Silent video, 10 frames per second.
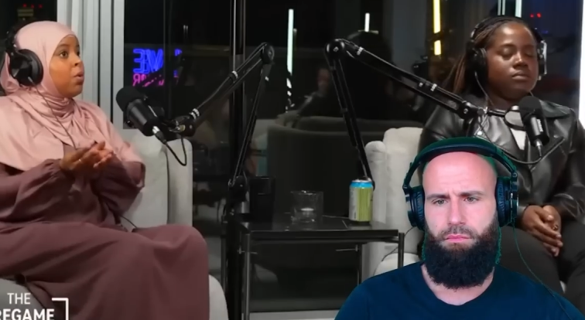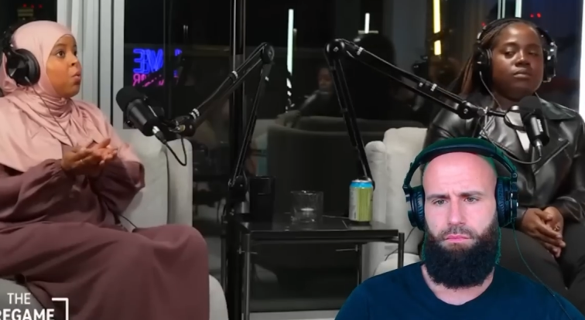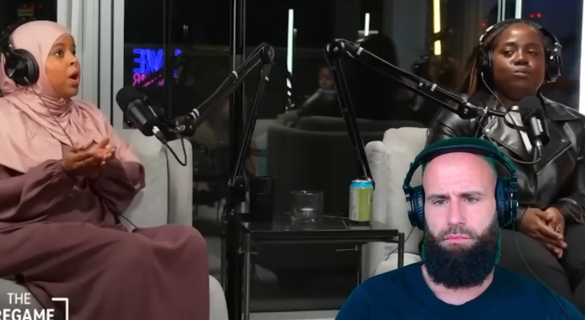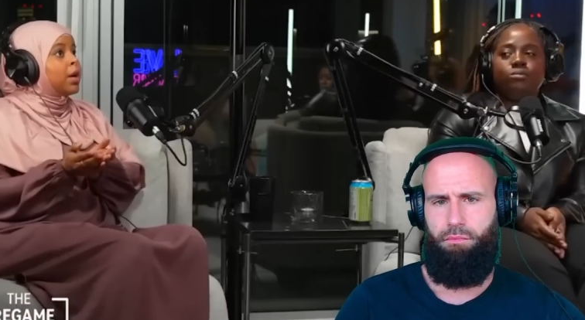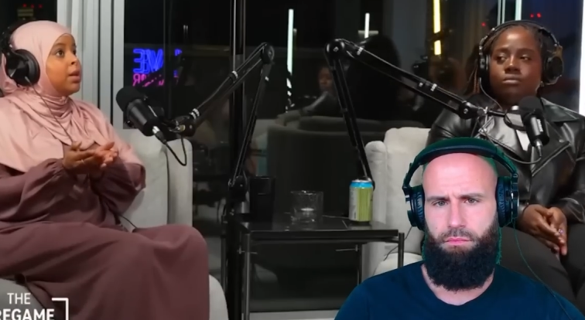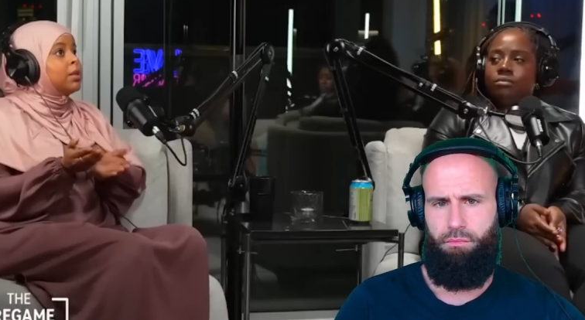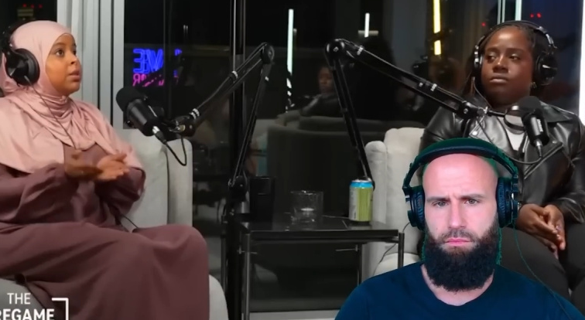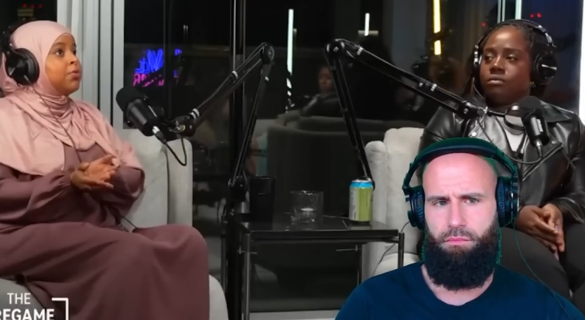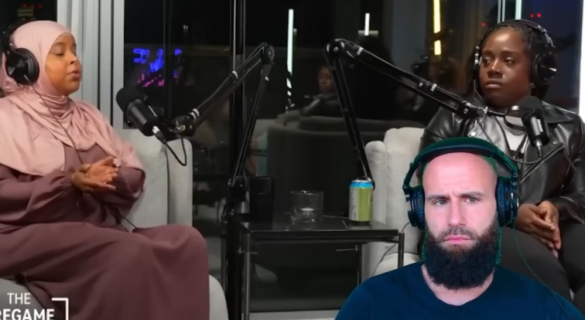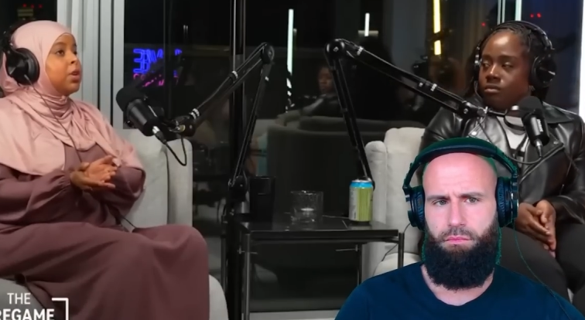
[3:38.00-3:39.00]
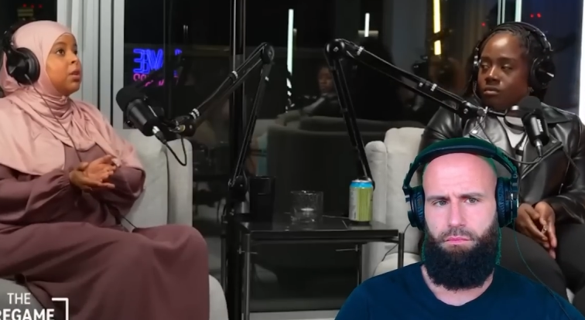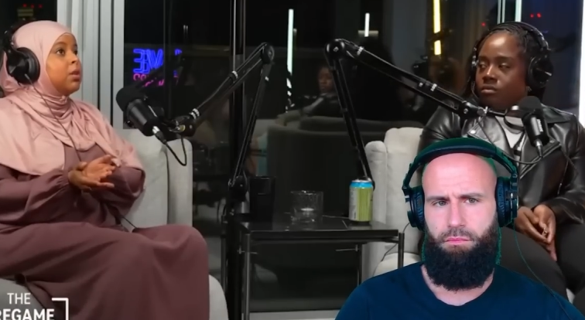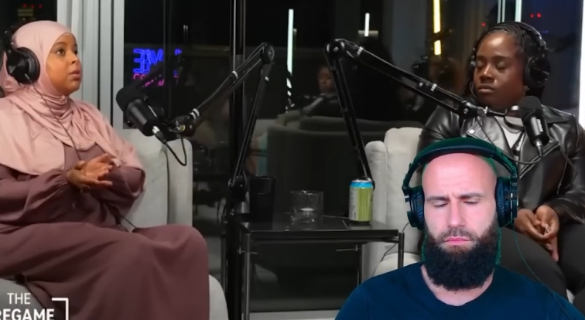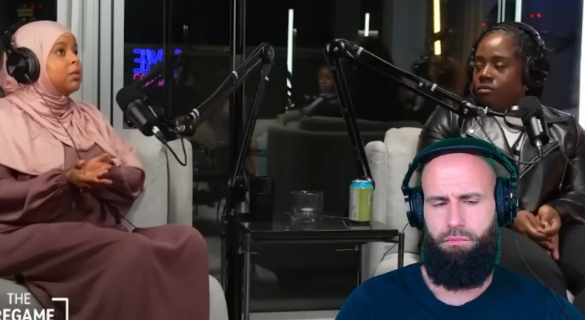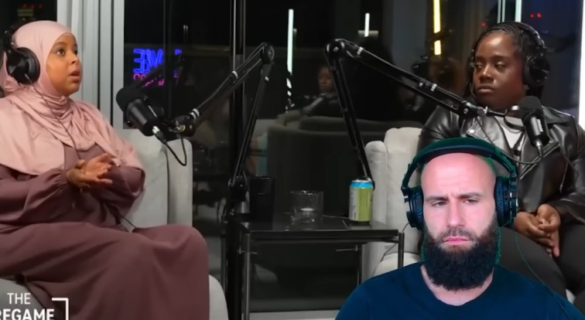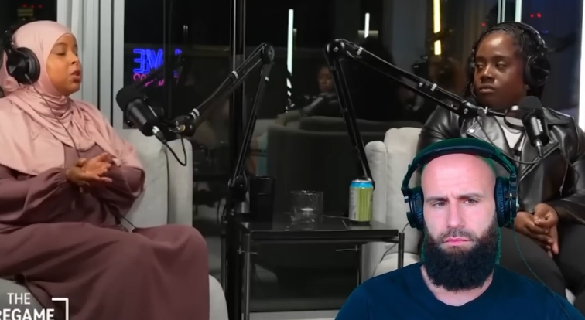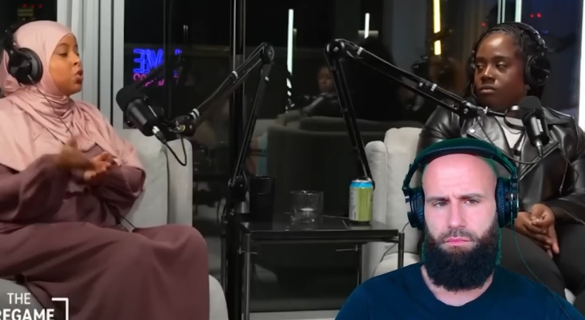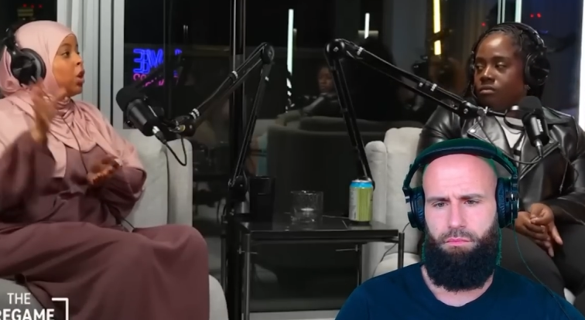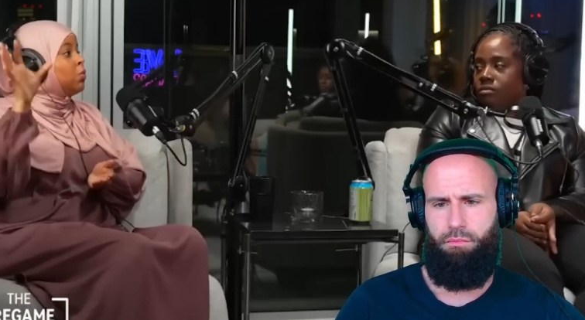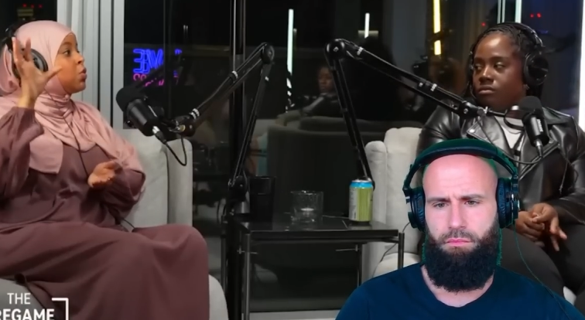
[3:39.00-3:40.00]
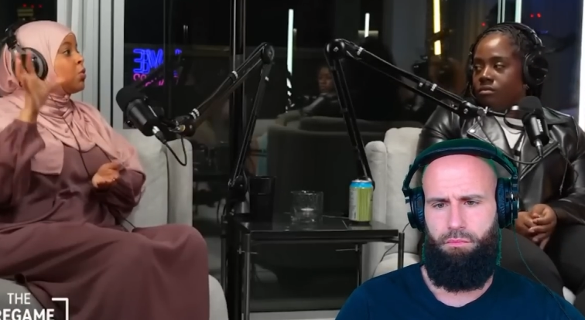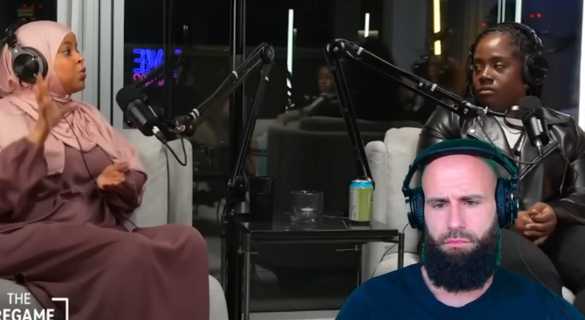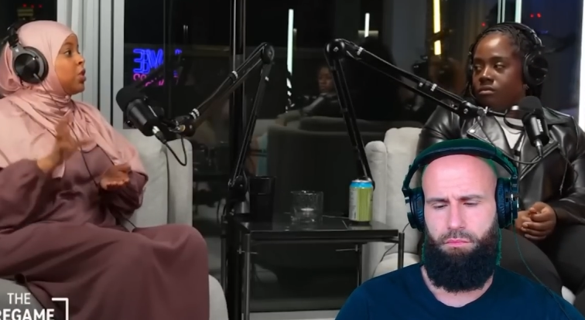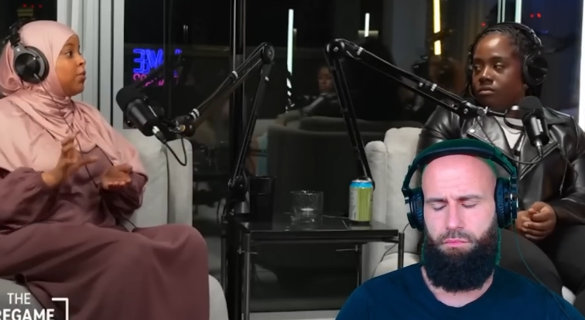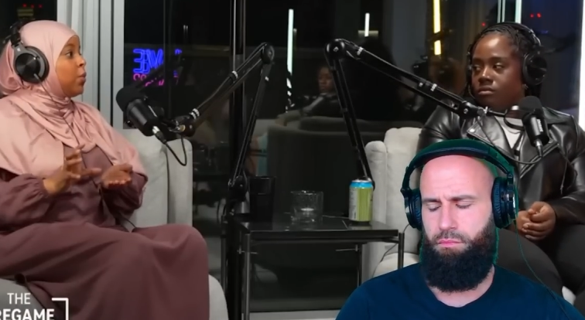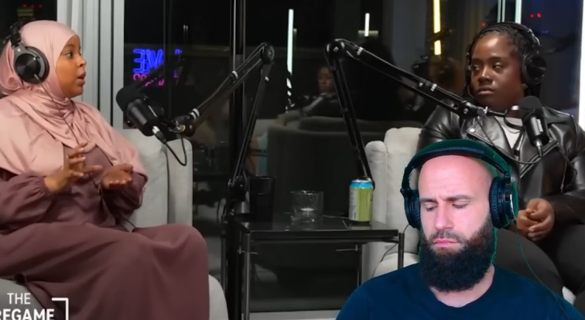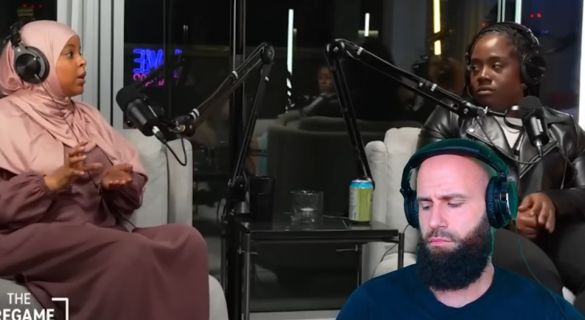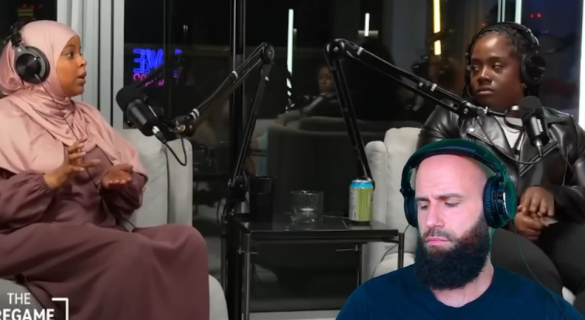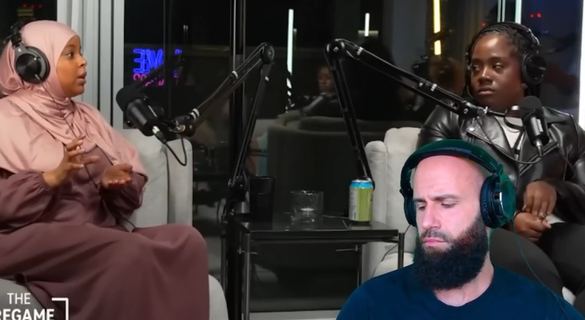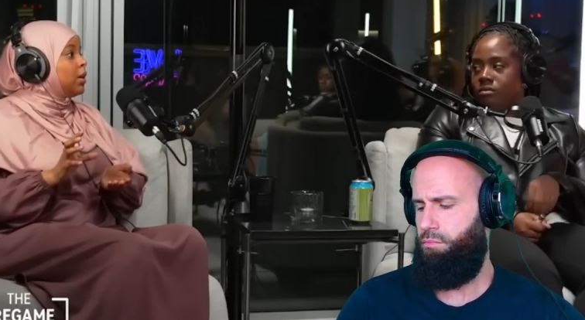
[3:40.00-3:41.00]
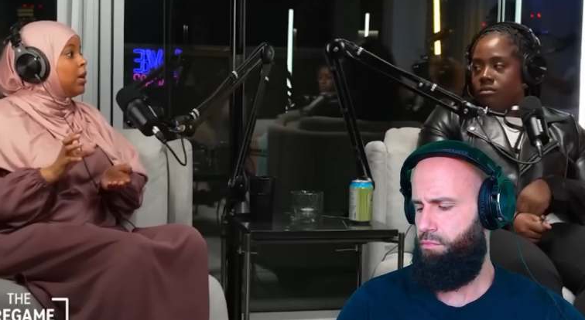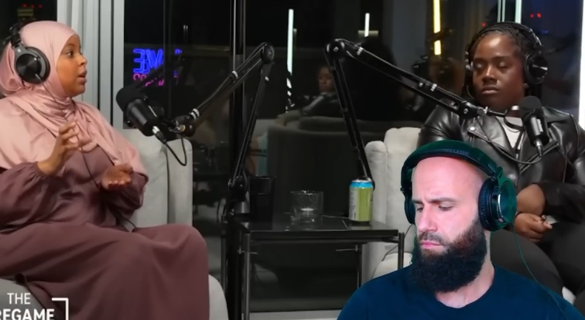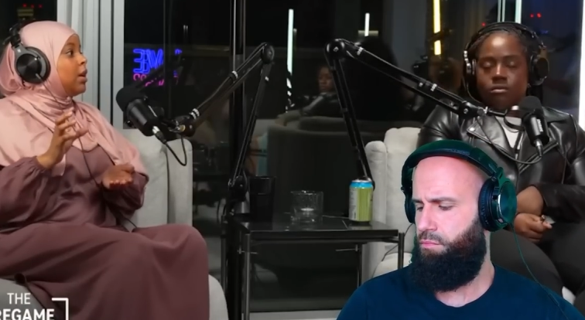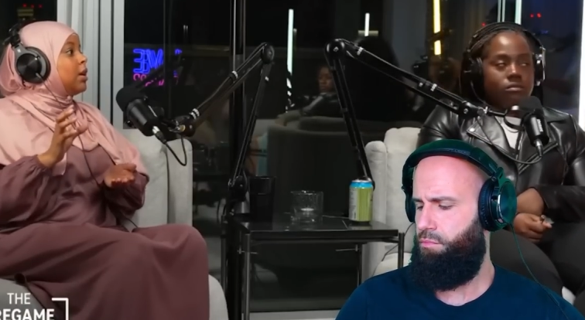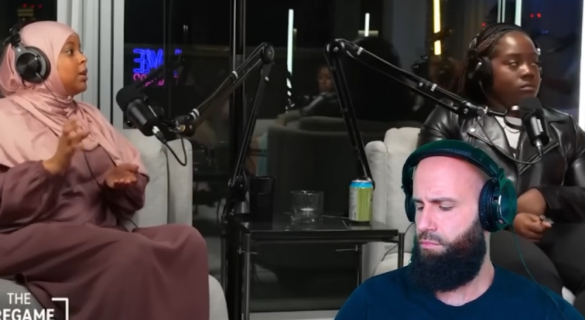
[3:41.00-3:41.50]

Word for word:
Speaker 1: we were working different. Uh, so he was doing shift work. Oh, so both?